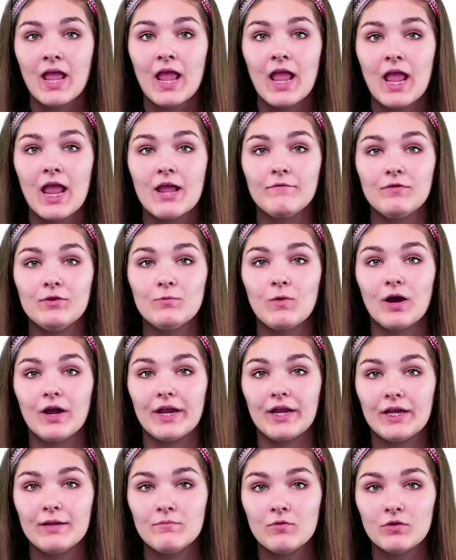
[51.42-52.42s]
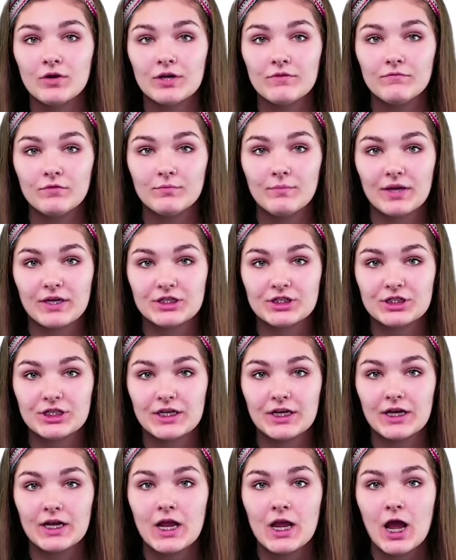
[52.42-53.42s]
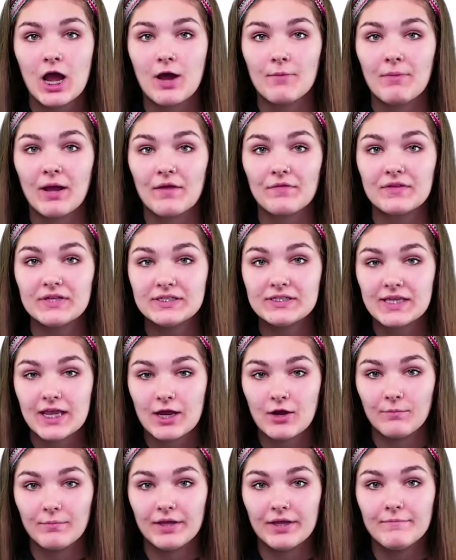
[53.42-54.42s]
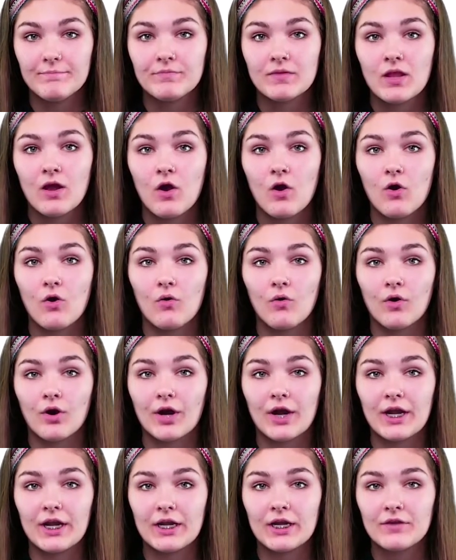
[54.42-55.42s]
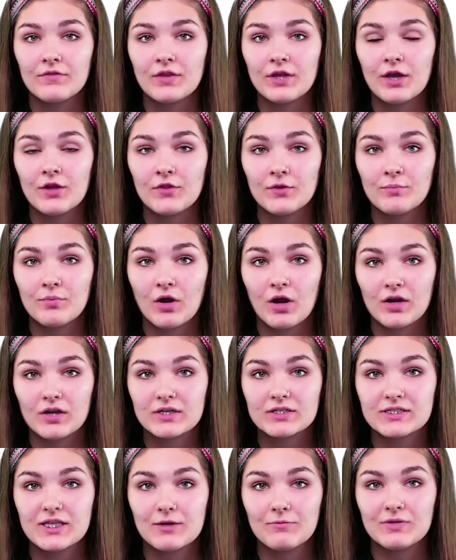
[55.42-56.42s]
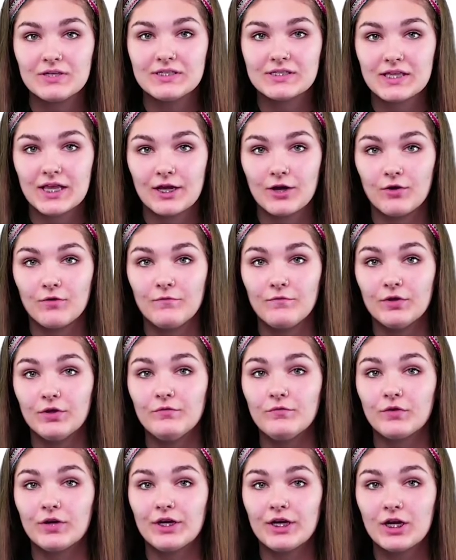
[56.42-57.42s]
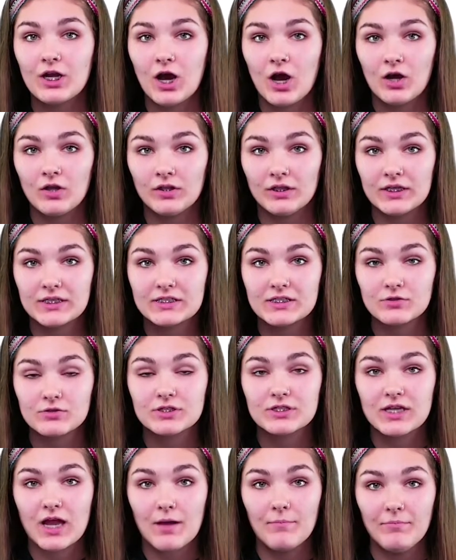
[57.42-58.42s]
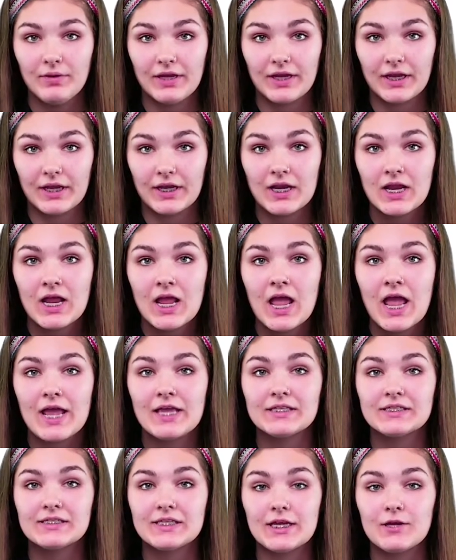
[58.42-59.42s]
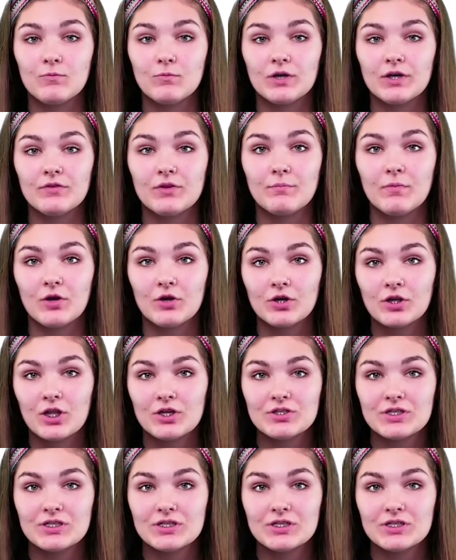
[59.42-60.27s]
If you want any more information about this helmet or any of the other products that we sell, feel free to call us or stop in and see one of the MotorClothes